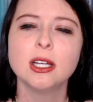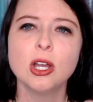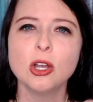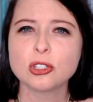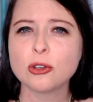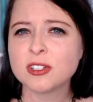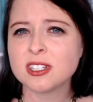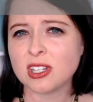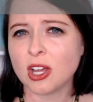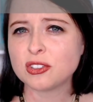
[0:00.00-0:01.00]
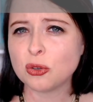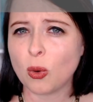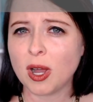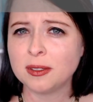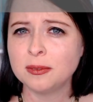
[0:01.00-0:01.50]
So for disaster
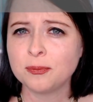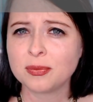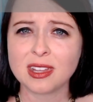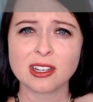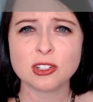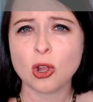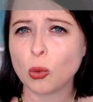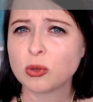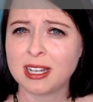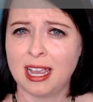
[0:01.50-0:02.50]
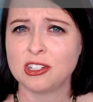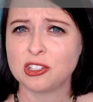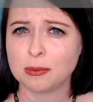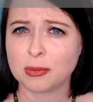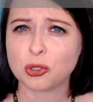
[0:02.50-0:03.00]
1, there's an altercation
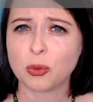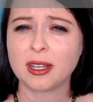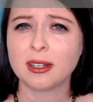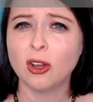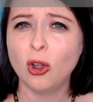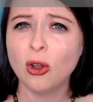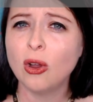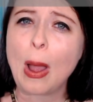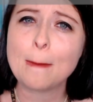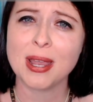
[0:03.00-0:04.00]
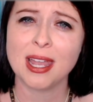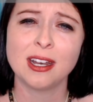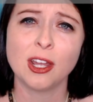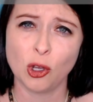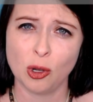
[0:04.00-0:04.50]
between her, a man,
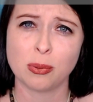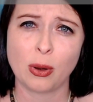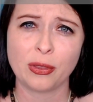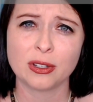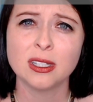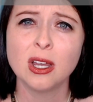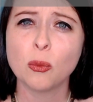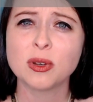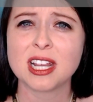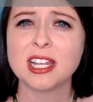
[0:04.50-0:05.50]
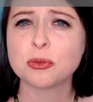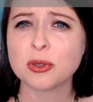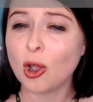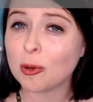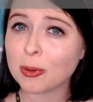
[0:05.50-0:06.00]
and her brother, which ends with
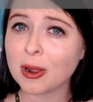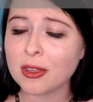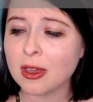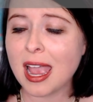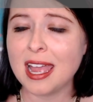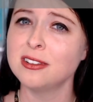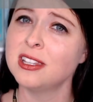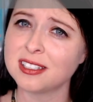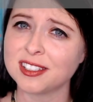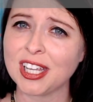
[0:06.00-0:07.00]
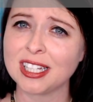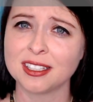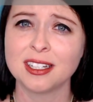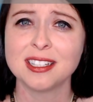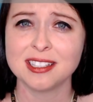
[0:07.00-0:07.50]
her brother and the assailant
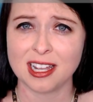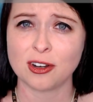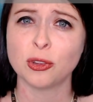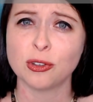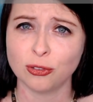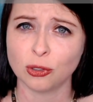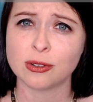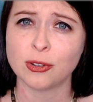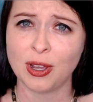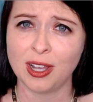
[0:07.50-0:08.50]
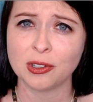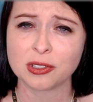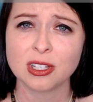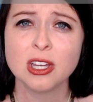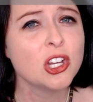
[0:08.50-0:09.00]
dead on the floor of her house.
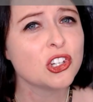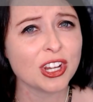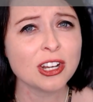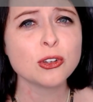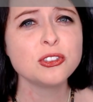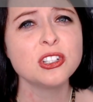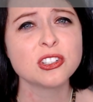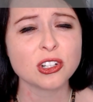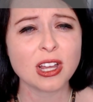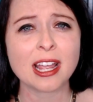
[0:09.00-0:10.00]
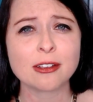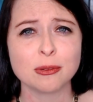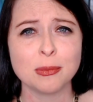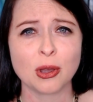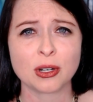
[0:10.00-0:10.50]
She knows she's going to hang for
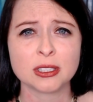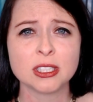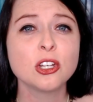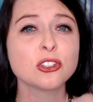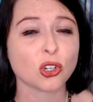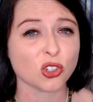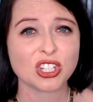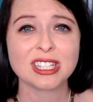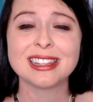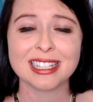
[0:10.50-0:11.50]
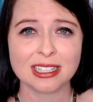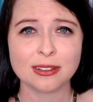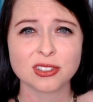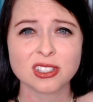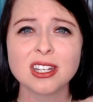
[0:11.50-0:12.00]
murder, so she
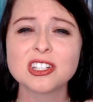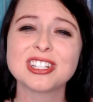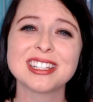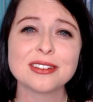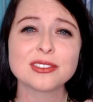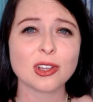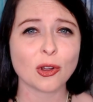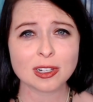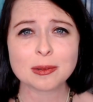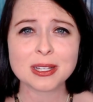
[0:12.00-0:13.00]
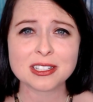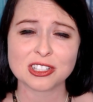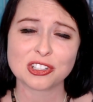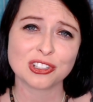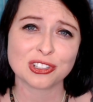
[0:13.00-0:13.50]
leaves. She leaves the only place that
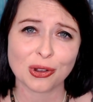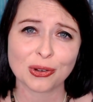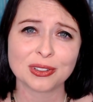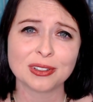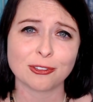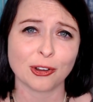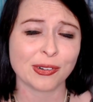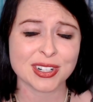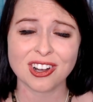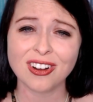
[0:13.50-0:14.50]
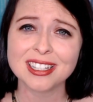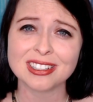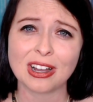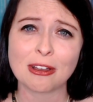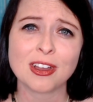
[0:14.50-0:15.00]
she's known for her entire
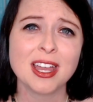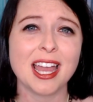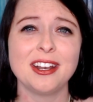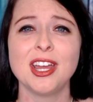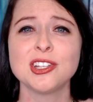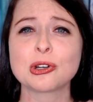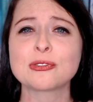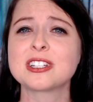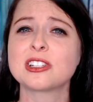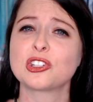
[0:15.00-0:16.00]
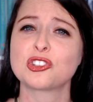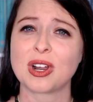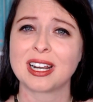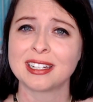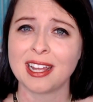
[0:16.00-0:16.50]
life and heads off into the
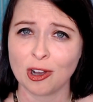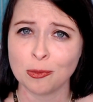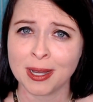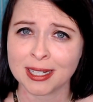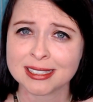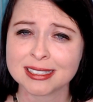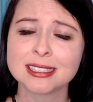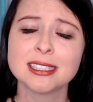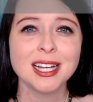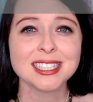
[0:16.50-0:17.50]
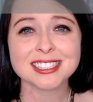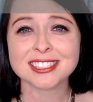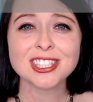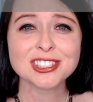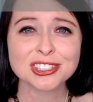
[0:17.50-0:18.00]
Australian outback.
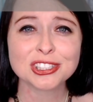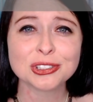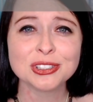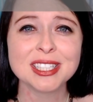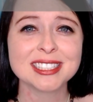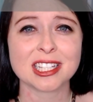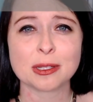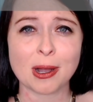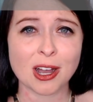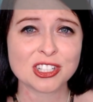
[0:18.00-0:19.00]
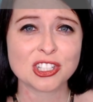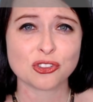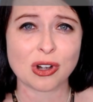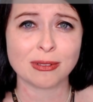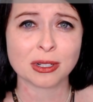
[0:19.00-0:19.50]
Disaster 2 is that the party she's
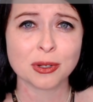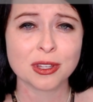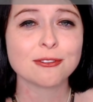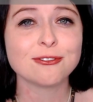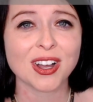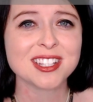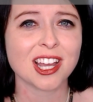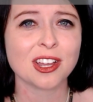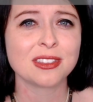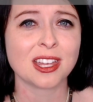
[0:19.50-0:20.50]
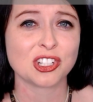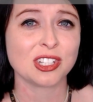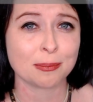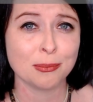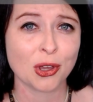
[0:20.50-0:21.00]
travelling with finds out that she's a
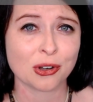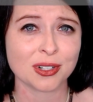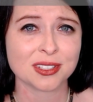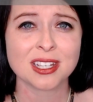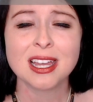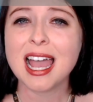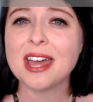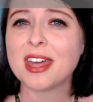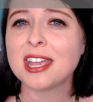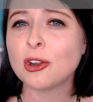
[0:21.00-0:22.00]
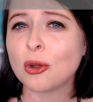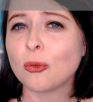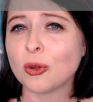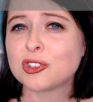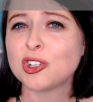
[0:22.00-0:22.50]
murderess, and they don't want
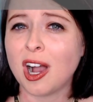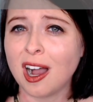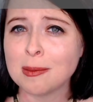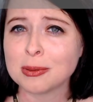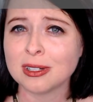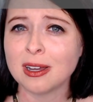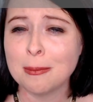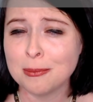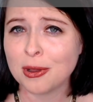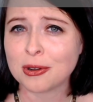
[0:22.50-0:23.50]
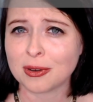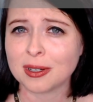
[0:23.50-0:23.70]
to harbour a murderer.